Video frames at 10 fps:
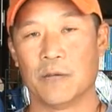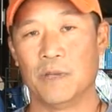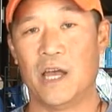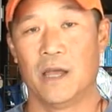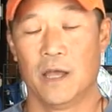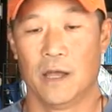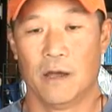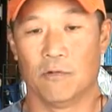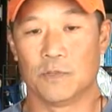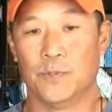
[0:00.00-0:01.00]
I mean, I
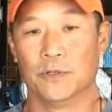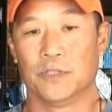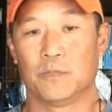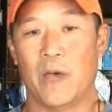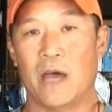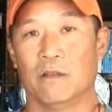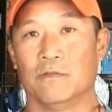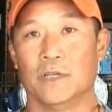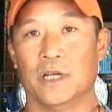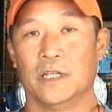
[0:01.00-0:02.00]
was building this paddle
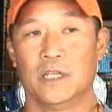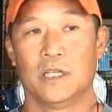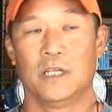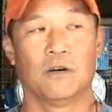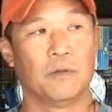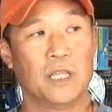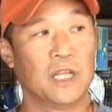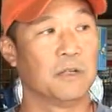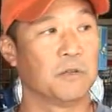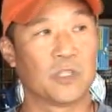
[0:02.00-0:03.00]
over there, and and
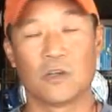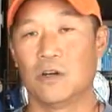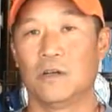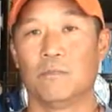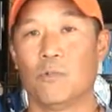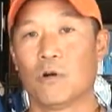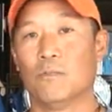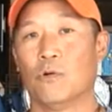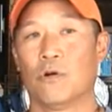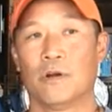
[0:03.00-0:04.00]
then it started more and
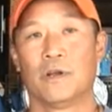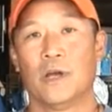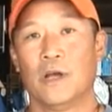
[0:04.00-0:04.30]
more, and